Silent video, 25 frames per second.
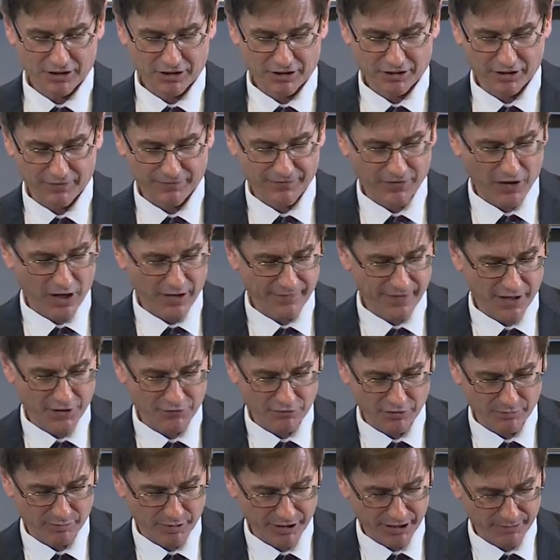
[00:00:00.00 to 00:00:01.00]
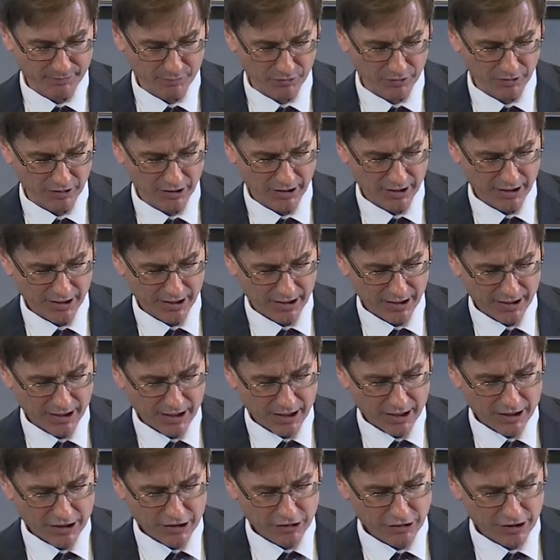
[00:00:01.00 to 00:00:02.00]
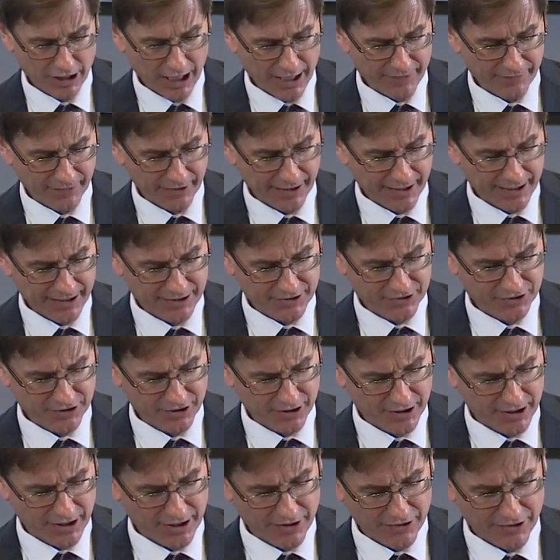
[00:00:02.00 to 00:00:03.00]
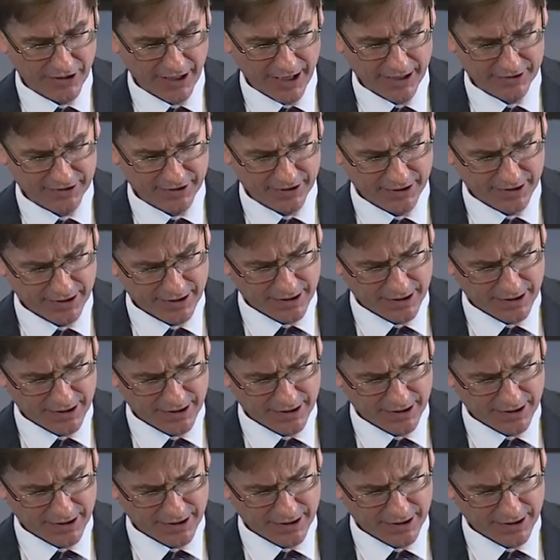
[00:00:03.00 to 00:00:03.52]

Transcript: to 500 people, you gave an answer that